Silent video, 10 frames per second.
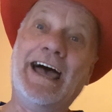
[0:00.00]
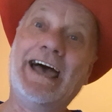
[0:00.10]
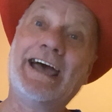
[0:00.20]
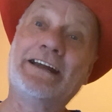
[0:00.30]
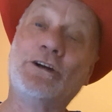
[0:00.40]

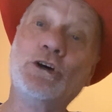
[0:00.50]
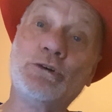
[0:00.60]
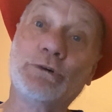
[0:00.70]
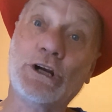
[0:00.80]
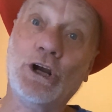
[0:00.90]
and
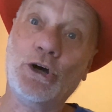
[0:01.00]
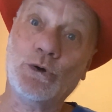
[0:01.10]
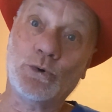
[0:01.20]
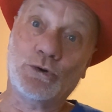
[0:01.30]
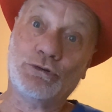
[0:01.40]
Lerner and
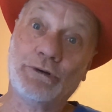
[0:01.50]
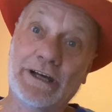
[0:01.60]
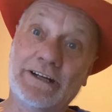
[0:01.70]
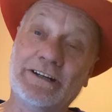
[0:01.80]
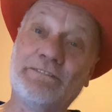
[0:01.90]
Loewe
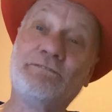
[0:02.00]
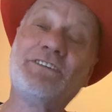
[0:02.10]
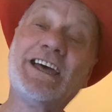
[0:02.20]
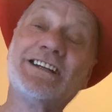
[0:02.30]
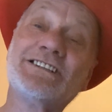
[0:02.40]
created a
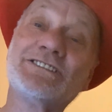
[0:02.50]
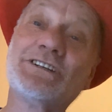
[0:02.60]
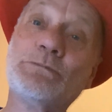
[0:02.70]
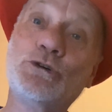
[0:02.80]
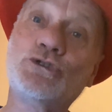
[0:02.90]
fantastic
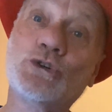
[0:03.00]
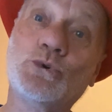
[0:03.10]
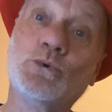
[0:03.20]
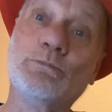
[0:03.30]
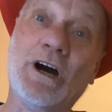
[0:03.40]

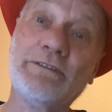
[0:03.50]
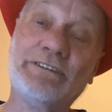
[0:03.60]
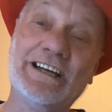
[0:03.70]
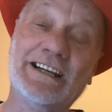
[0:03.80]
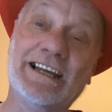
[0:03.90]
musical, My
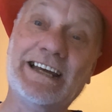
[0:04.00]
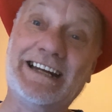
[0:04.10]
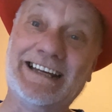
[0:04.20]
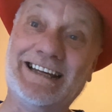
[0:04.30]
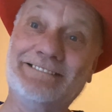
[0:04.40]
Fair
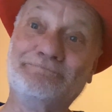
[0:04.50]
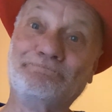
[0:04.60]
Lady.